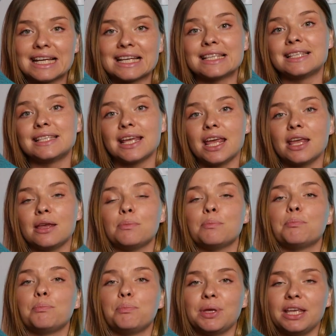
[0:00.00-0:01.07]
their
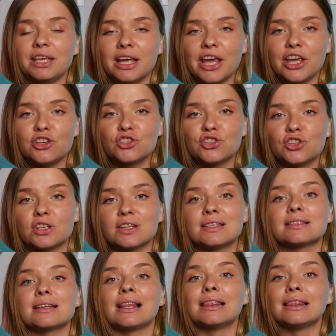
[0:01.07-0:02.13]
pH
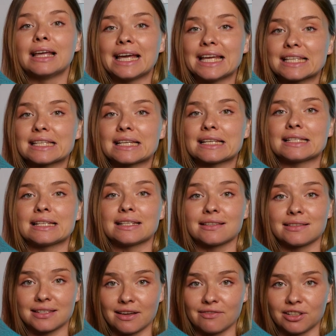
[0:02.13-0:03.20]
is less than
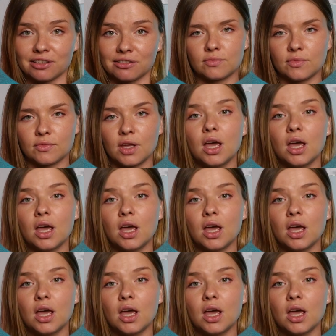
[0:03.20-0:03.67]
7.